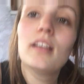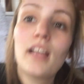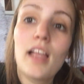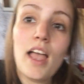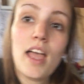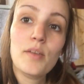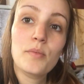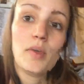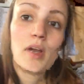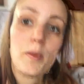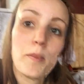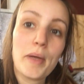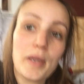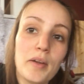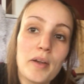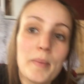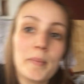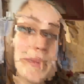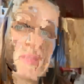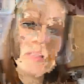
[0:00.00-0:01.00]
And we're at my
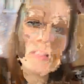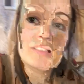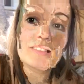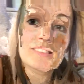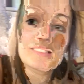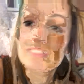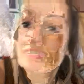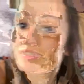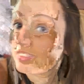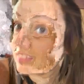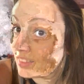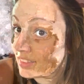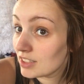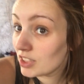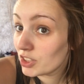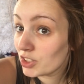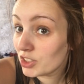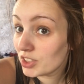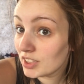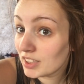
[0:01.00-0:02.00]
grandmother's.
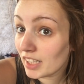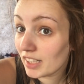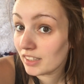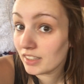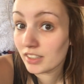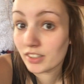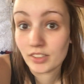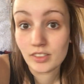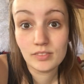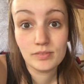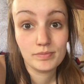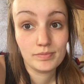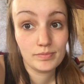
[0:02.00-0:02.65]
She's not here.